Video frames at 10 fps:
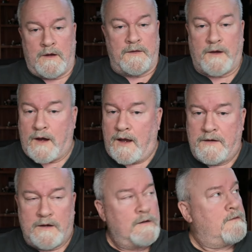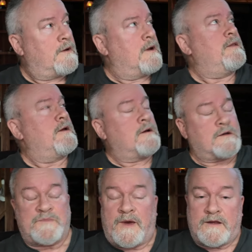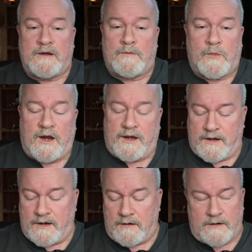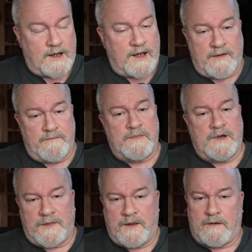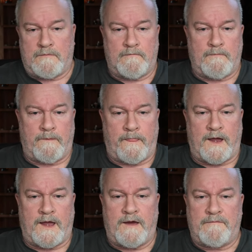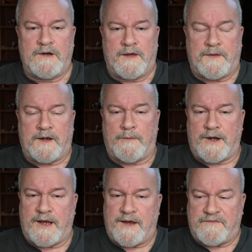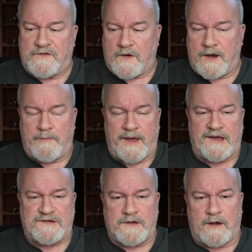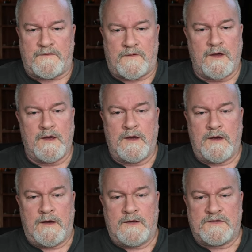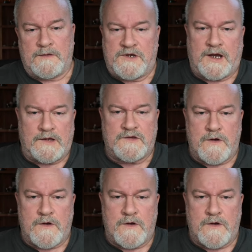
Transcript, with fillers: And they're in there, they're in there expecting them right now, and I have nothing. I have nothing. I'm going to have to try to pass off some chicken